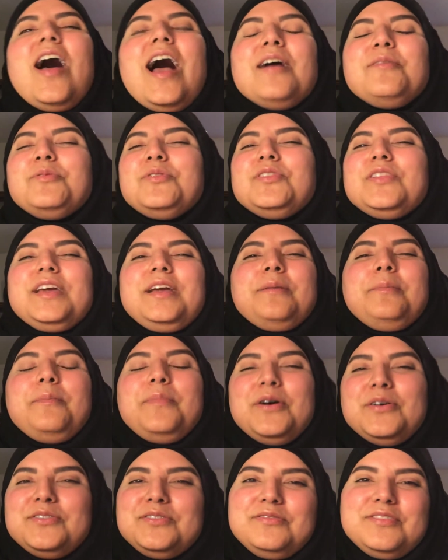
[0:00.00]
I will link
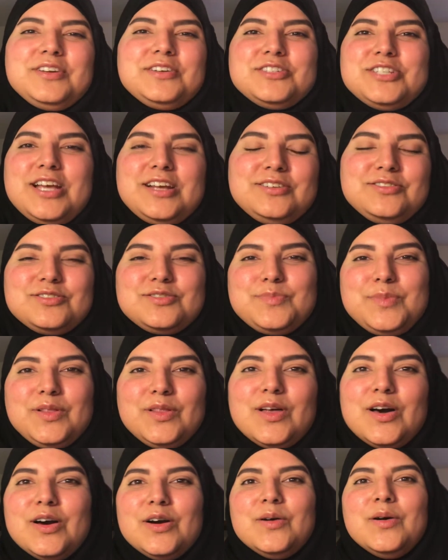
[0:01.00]
both of their channels
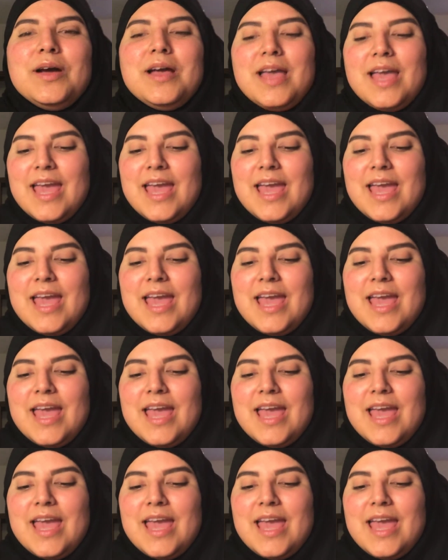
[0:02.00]
below,